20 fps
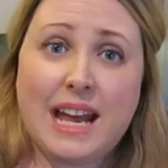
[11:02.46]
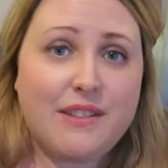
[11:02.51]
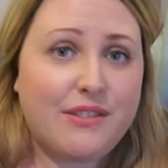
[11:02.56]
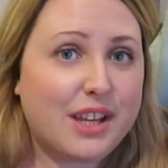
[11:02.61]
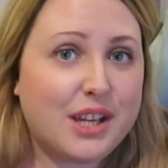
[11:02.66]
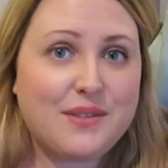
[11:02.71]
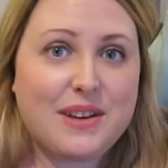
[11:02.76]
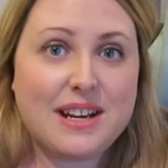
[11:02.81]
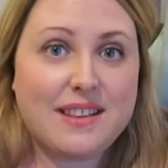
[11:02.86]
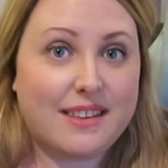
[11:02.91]
can't
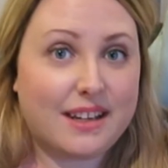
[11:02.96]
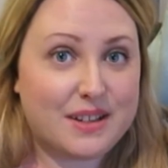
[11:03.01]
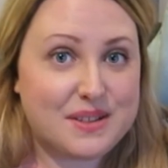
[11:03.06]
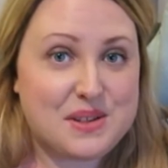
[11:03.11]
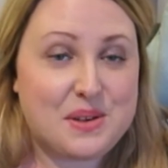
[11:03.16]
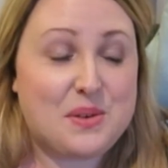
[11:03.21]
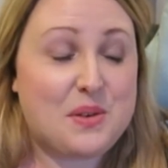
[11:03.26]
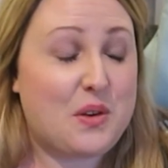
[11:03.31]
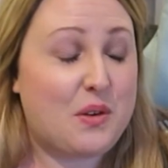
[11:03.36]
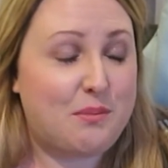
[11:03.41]
think of anything
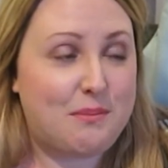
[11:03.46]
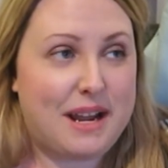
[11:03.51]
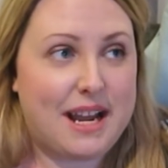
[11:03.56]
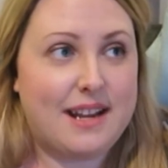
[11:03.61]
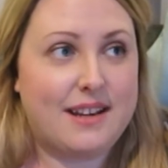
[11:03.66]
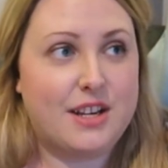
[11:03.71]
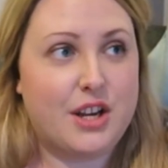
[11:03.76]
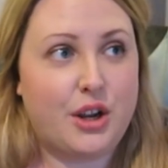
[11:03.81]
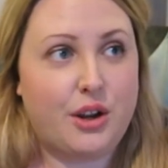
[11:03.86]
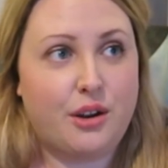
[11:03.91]
else off the top of my
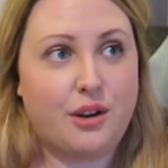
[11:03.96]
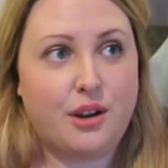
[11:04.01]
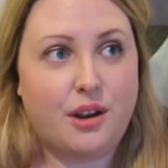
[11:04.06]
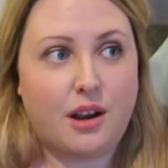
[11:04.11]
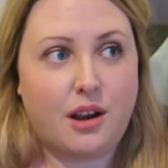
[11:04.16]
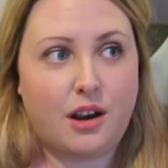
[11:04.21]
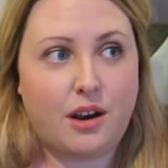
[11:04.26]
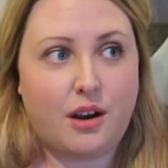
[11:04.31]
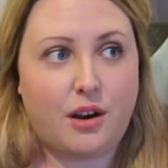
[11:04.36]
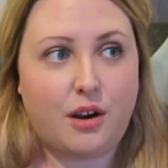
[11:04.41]
head now
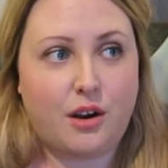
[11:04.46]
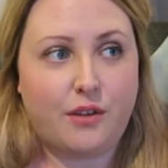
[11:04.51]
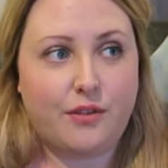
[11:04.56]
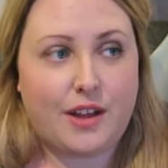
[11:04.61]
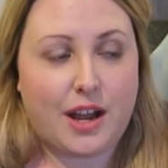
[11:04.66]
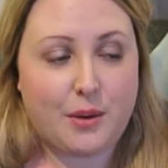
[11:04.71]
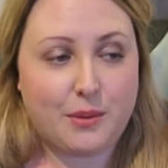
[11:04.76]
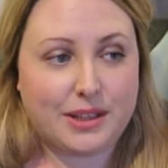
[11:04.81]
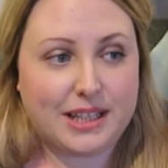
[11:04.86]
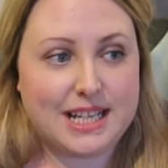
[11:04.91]

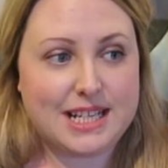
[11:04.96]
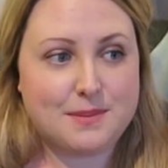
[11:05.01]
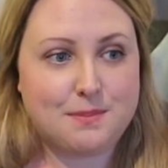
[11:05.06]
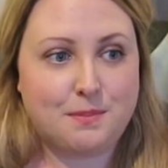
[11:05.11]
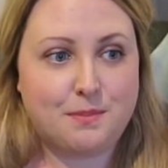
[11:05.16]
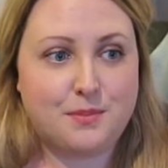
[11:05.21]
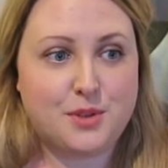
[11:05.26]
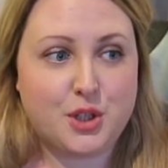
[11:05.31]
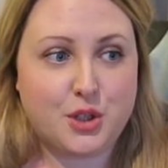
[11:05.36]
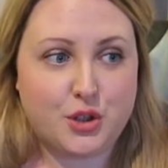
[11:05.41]
that I would
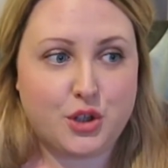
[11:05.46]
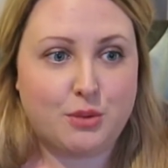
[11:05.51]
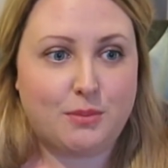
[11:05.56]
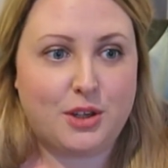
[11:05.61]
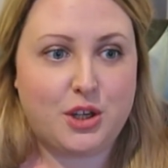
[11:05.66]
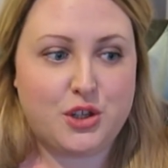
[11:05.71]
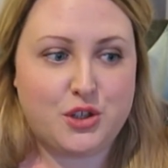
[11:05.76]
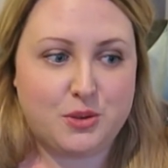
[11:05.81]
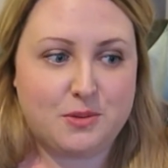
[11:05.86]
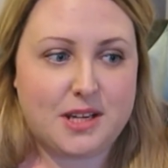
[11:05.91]
like to do on
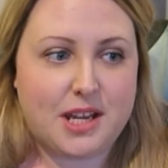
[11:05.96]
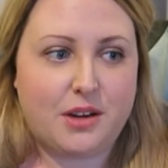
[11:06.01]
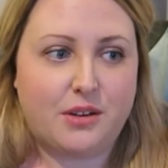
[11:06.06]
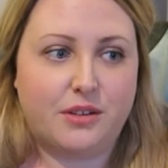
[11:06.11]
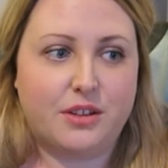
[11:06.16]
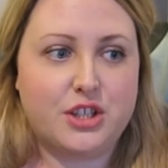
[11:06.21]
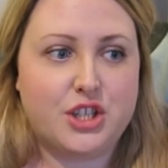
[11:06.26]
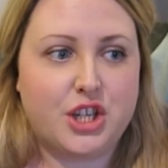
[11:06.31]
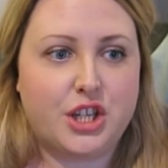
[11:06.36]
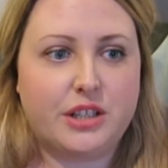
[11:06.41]
my YouTube
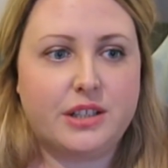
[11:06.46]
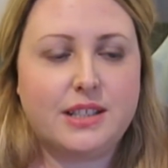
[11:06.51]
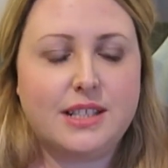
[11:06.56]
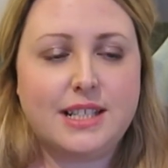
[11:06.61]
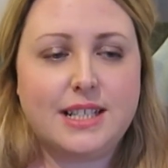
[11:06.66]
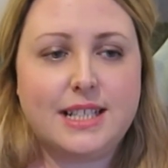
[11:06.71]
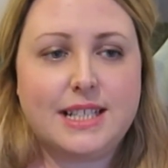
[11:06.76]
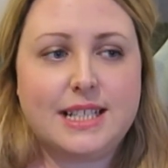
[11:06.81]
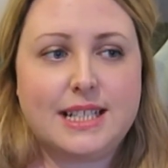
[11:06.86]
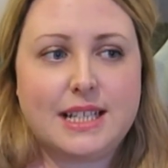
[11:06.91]
channel this year.
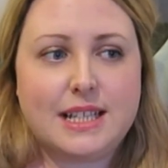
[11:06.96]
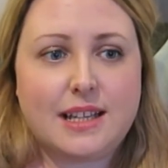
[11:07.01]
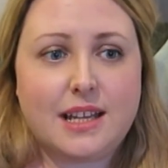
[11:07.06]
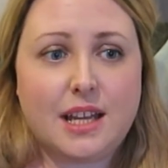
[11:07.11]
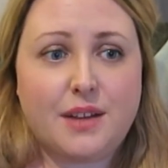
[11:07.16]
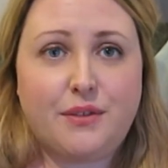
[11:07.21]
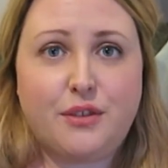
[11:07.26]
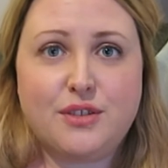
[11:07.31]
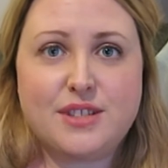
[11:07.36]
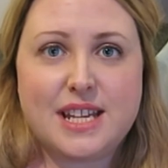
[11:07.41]

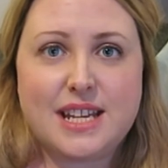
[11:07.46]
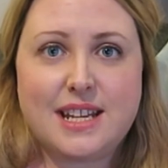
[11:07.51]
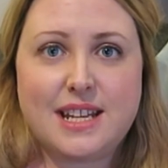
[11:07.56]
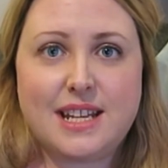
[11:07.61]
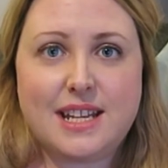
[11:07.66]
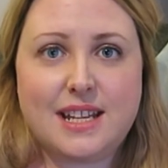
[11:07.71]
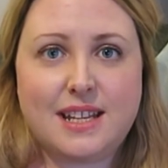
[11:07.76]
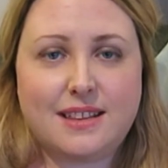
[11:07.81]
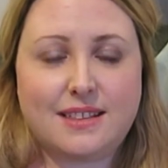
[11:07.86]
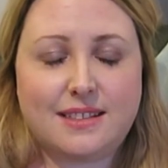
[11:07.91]
If there's
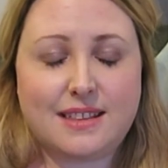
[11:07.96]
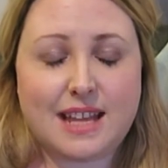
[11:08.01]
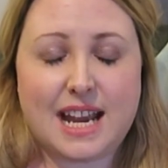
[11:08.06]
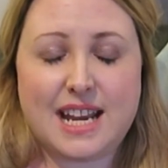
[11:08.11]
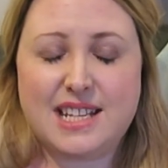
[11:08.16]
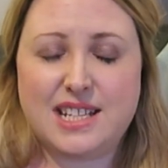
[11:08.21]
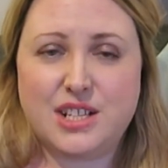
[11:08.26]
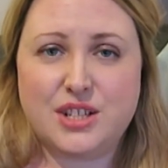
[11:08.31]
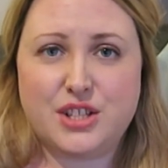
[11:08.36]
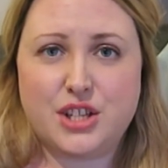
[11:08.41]
any
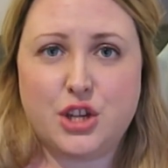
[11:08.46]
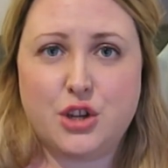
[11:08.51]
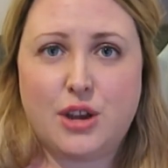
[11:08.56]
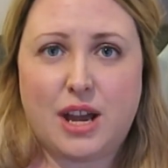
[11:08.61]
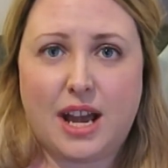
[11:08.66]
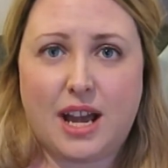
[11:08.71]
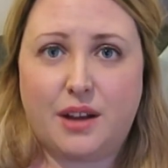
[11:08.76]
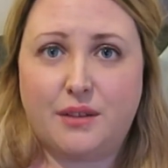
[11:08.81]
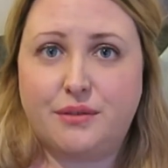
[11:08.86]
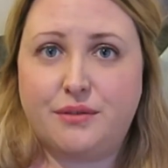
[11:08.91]
ideas that you
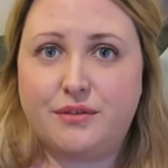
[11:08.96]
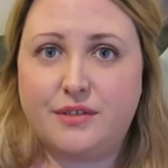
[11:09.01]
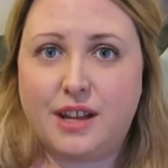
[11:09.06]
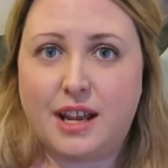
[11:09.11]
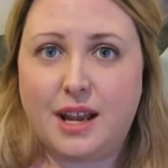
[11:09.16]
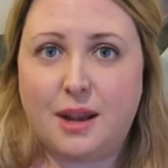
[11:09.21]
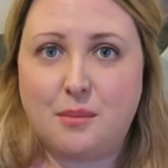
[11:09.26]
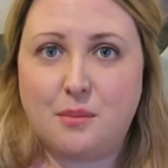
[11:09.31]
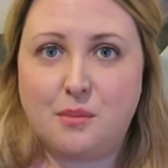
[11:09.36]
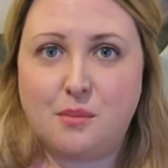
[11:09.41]
have,
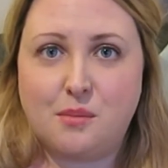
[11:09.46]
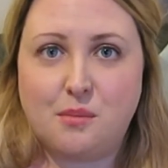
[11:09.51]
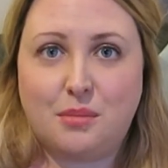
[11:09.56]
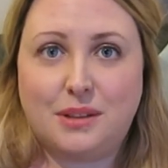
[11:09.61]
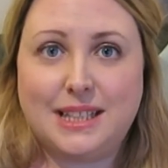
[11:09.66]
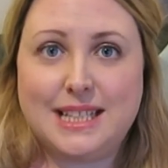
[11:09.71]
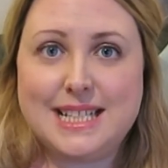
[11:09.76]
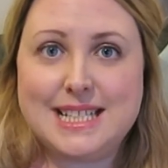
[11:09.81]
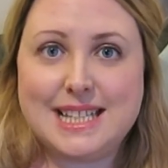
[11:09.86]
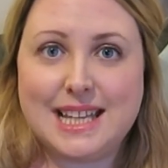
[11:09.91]

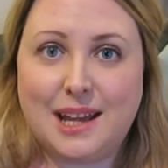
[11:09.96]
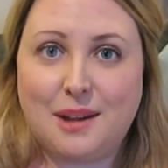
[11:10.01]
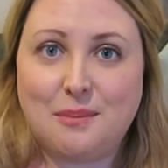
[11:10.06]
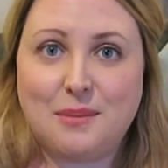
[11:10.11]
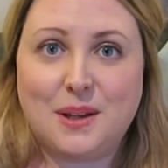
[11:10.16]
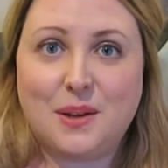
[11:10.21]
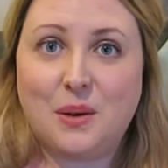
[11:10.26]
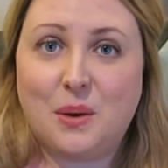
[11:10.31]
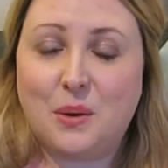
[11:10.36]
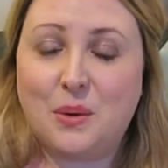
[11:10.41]
please let
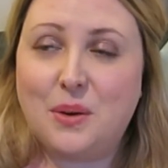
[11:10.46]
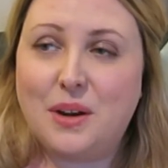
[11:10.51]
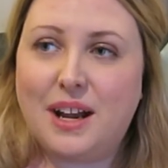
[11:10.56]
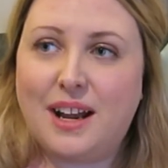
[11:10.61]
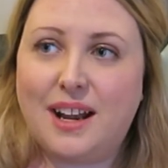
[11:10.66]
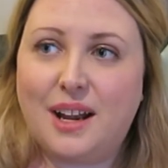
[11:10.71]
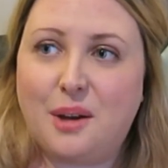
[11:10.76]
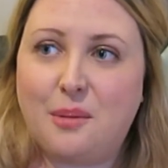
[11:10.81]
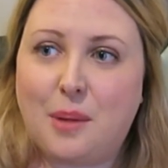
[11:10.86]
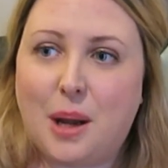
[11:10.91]
me know.
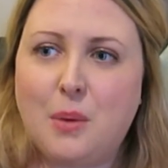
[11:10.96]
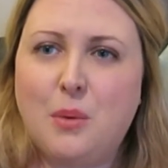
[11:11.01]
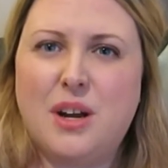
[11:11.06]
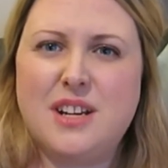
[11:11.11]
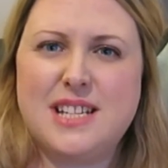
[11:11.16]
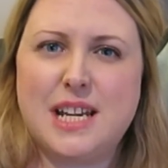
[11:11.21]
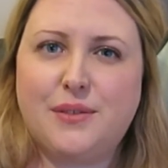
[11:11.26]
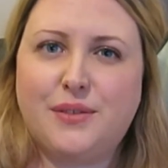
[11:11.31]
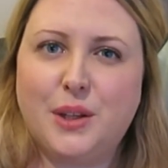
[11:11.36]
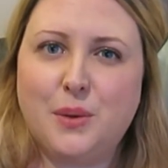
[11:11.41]
I
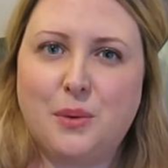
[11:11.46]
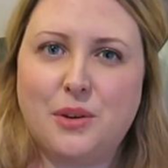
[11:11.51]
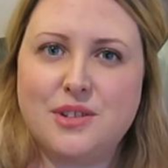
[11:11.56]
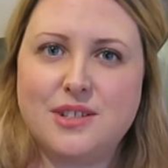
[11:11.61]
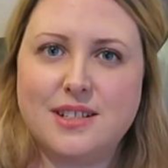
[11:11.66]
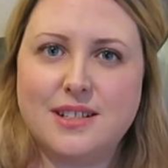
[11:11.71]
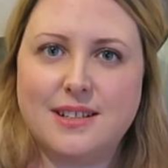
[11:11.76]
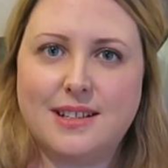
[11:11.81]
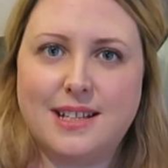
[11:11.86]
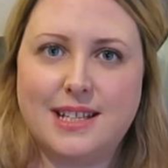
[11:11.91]
definitely want
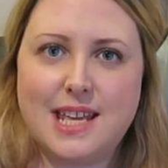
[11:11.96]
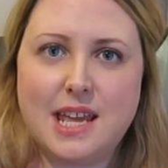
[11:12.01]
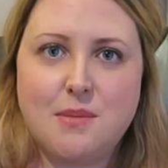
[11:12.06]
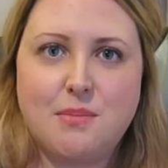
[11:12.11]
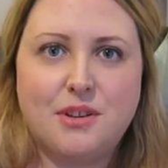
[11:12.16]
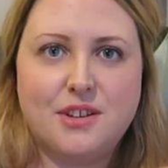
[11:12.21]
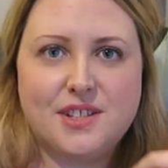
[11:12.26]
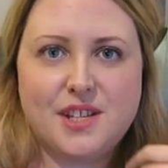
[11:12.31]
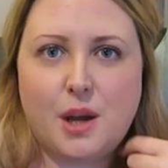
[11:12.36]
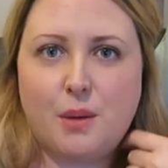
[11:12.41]
to
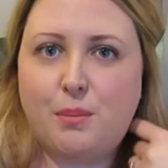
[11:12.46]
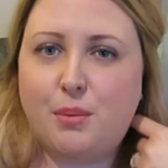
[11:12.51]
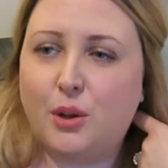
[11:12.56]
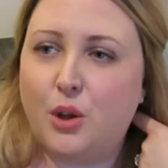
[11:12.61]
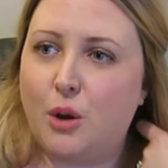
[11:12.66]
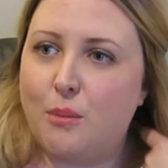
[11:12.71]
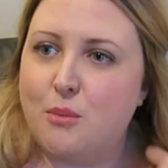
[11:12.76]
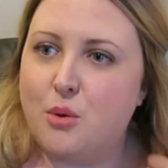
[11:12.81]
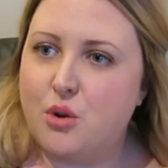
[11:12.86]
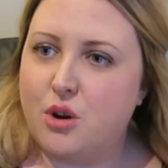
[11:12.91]
keep this up a
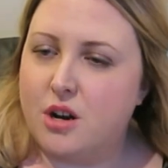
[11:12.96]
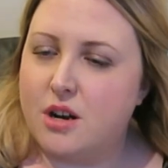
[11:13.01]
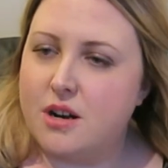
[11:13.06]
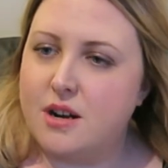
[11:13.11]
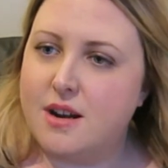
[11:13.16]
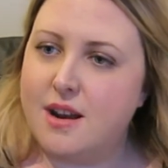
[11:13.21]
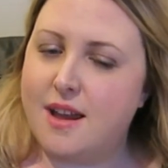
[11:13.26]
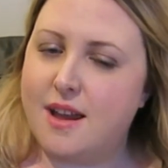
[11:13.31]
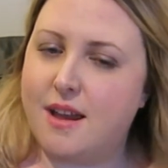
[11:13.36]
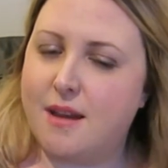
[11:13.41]
lot
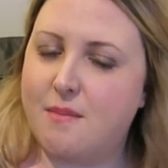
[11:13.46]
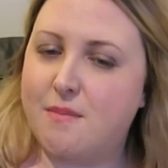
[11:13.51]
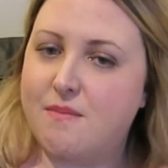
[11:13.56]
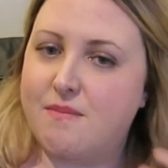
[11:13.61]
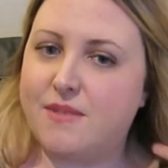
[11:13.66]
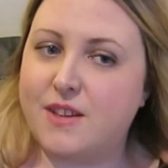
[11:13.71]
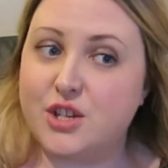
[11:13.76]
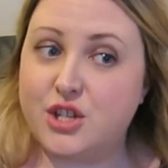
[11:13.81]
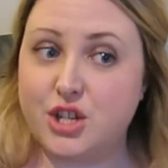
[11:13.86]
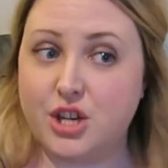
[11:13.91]
more
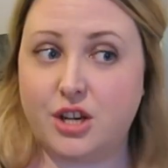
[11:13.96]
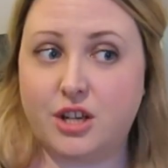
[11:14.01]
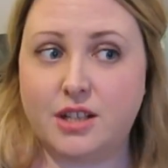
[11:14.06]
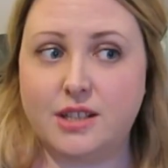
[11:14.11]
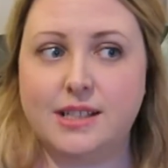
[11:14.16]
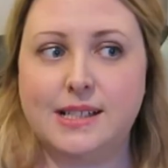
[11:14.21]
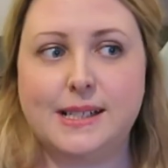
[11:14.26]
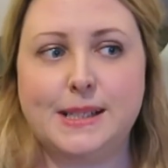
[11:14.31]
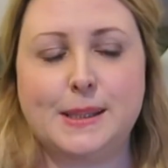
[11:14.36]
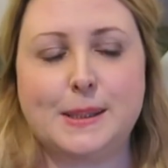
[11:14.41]
this year,